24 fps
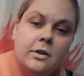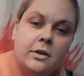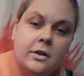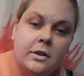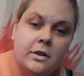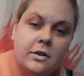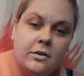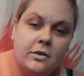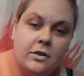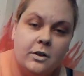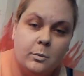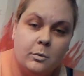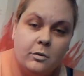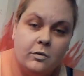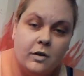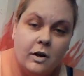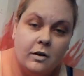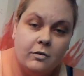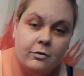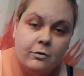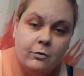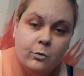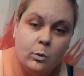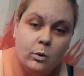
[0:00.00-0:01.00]
can see we've
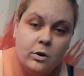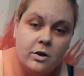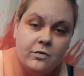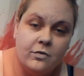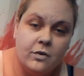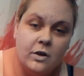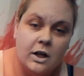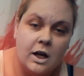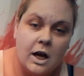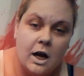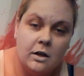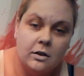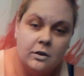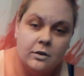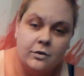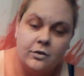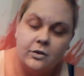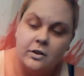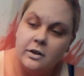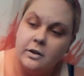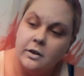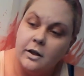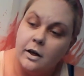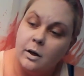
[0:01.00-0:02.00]
got 4 different colors
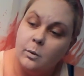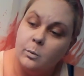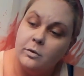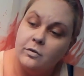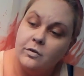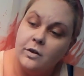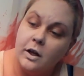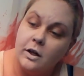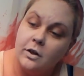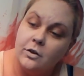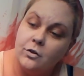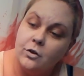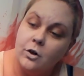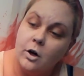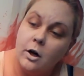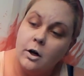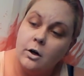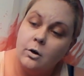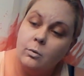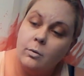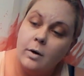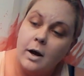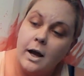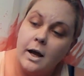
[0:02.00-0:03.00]
in there. We've got a dark
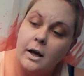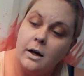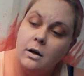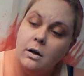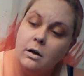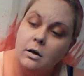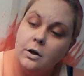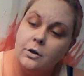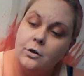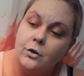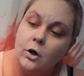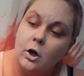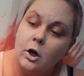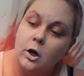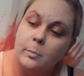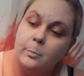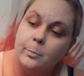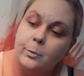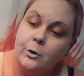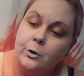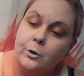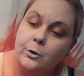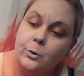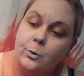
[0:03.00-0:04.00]
red, a dark
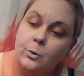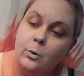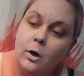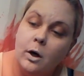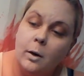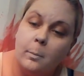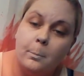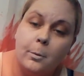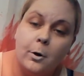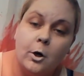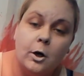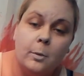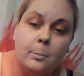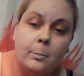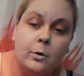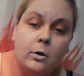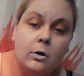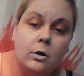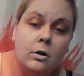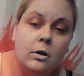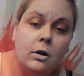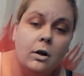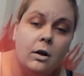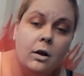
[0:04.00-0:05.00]
blue, a
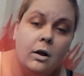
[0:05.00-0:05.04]
purple,